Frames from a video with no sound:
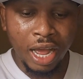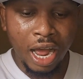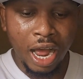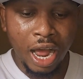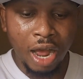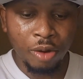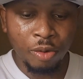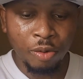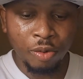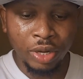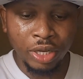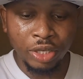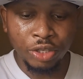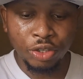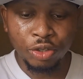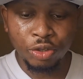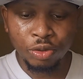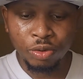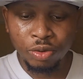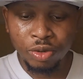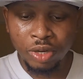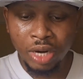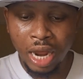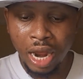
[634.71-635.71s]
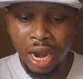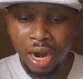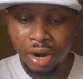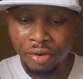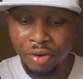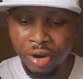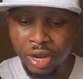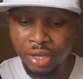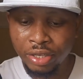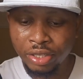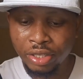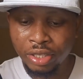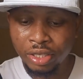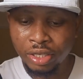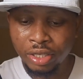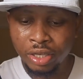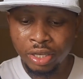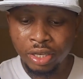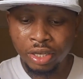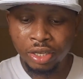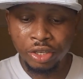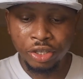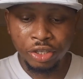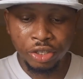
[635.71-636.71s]
I will soon
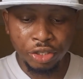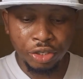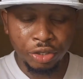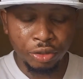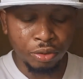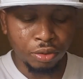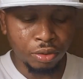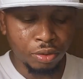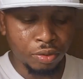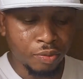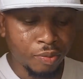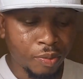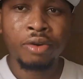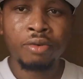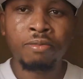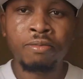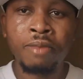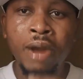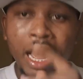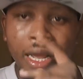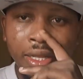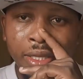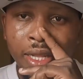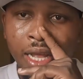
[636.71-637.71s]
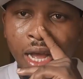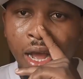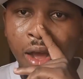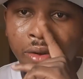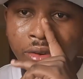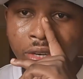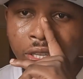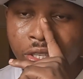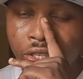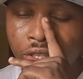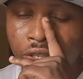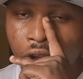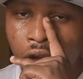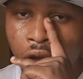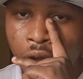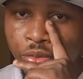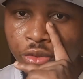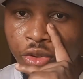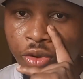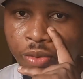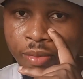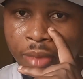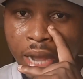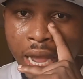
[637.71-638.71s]
arrest you." Right now, this
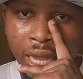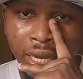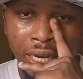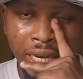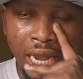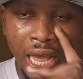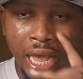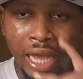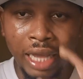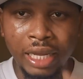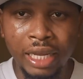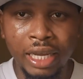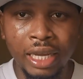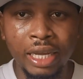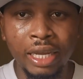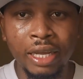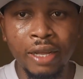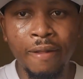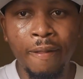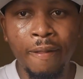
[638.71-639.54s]
come to mind, like,